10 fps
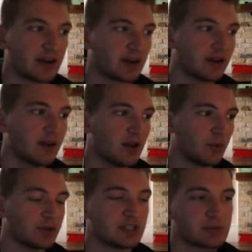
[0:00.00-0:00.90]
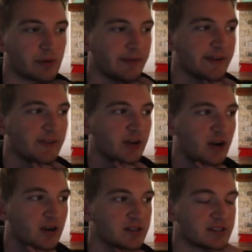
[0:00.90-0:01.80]
card, which is one of my favorite
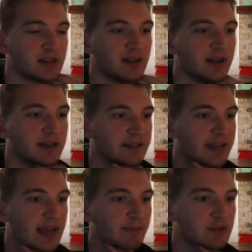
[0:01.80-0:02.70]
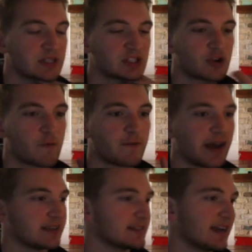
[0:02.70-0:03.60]
cards in the game because he's so
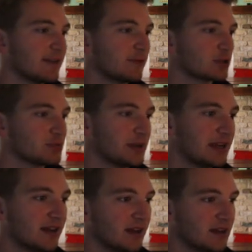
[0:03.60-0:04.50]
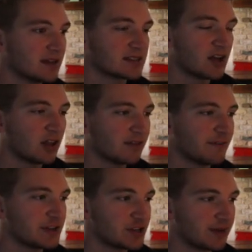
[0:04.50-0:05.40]
fast, 94 speed, solid
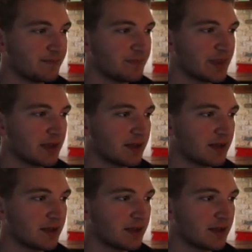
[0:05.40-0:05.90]
vision,